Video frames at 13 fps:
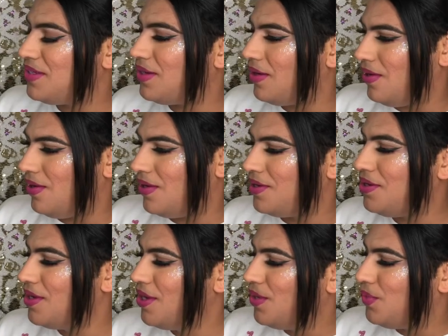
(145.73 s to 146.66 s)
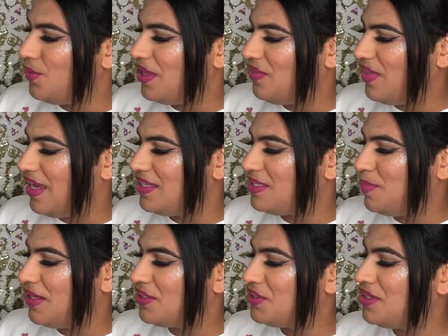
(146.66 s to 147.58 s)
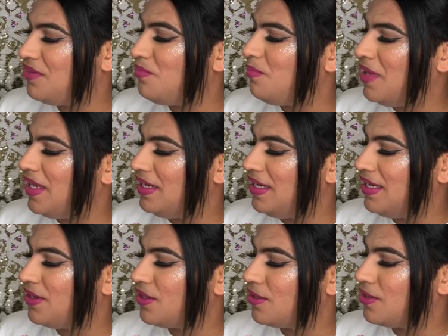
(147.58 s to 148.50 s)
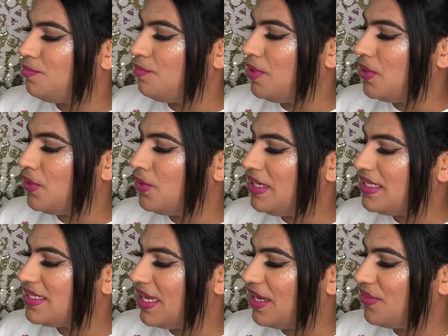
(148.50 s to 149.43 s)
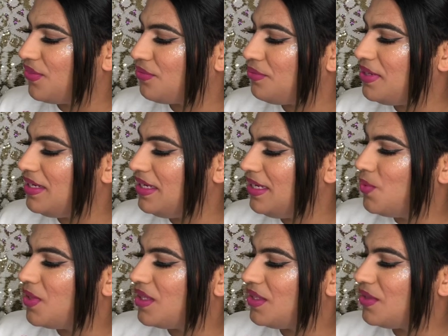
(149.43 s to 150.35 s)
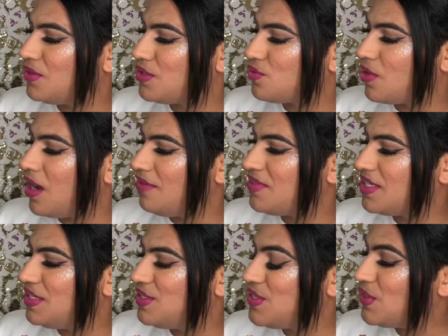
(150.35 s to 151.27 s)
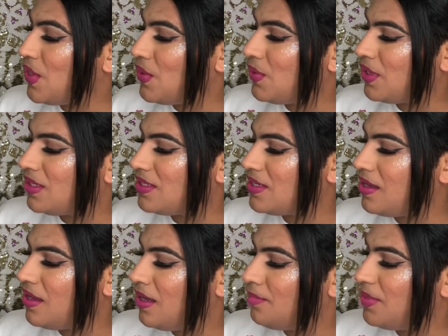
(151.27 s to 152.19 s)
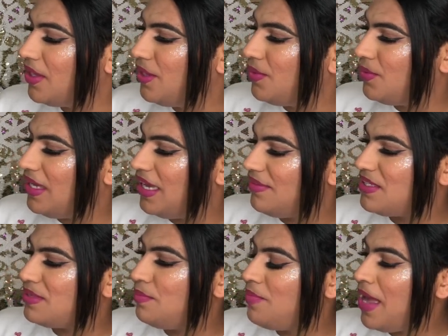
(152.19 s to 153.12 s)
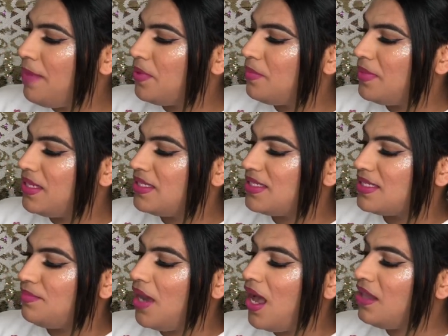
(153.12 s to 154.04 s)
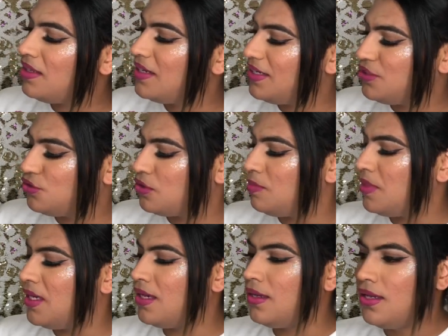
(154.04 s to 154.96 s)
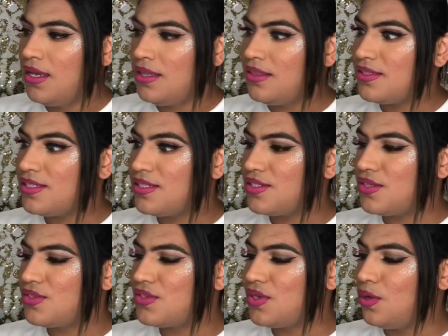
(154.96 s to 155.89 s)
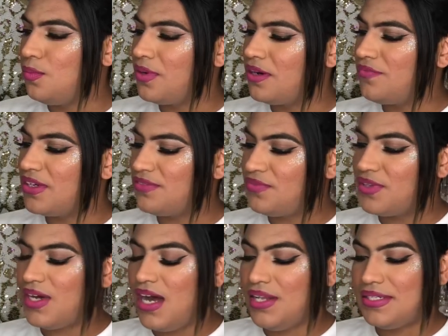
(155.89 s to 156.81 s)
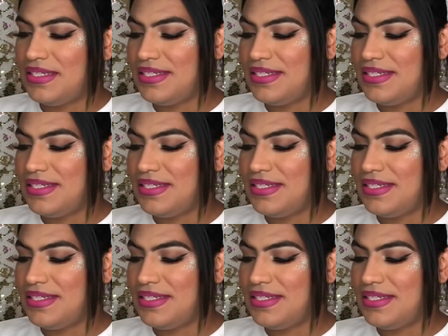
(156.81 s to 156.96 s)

card with a depiction of Minnie. Her bow is like 3D with a little Swarovski stone on top. We have some peppermint, some holiday trimming. This is so perfect for the holiday